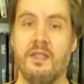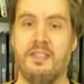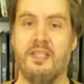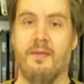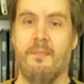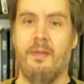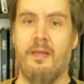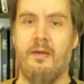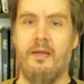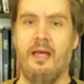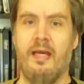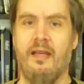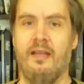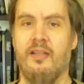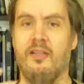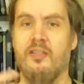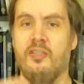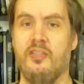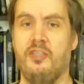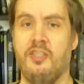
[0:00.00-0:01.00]
up, Internet?
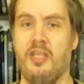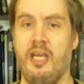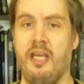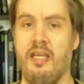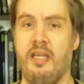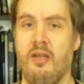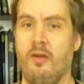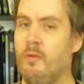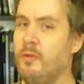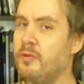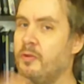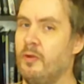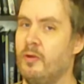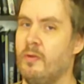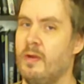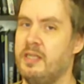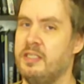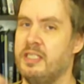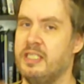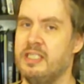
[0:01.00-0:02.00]
Jay here with
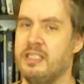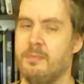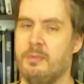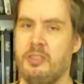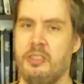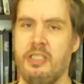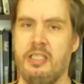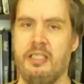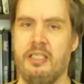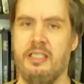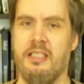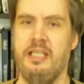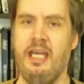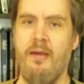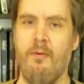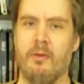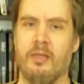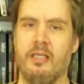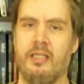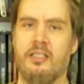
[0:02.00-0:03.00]
Nerd Rage Against the Machine, and
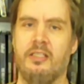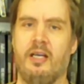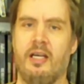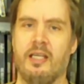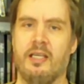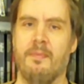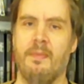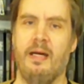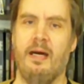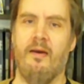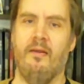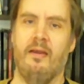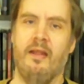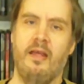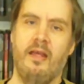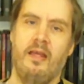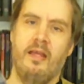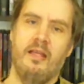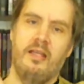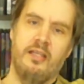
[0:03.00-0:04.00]
today we're going to talk about
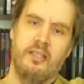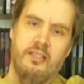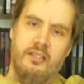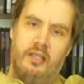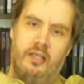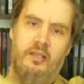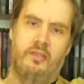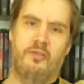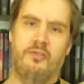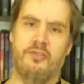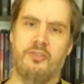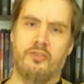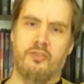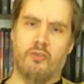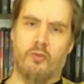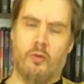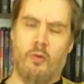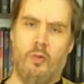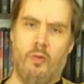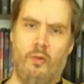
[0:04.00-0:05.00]
Tunnels and
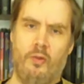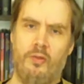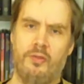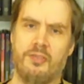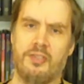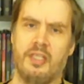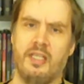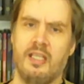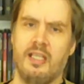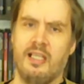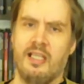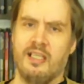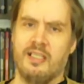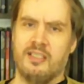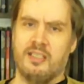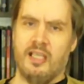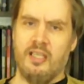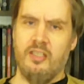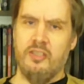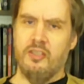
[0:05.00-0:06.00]
Trolls.
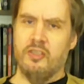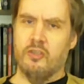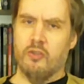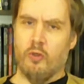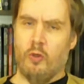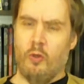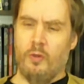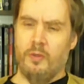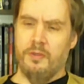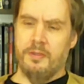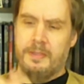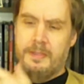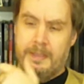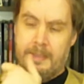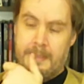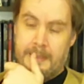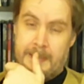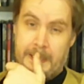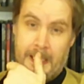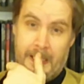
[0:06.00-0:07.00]
Tunnels and Trolls is
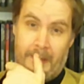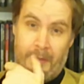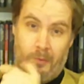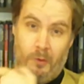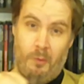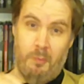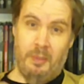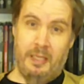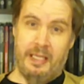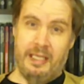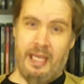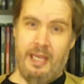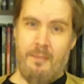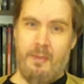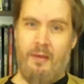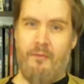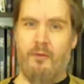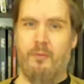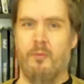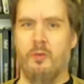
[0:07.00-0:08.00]
the second role playing game
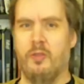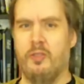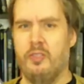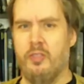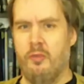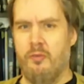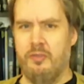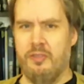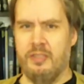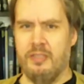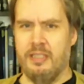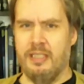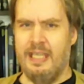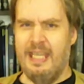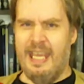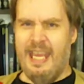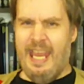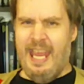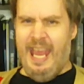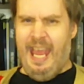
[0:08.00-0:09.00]
ever produced,
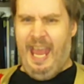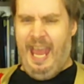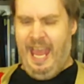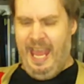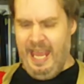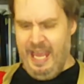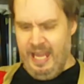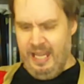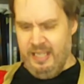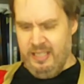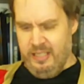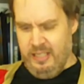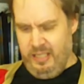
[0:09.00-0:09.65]
and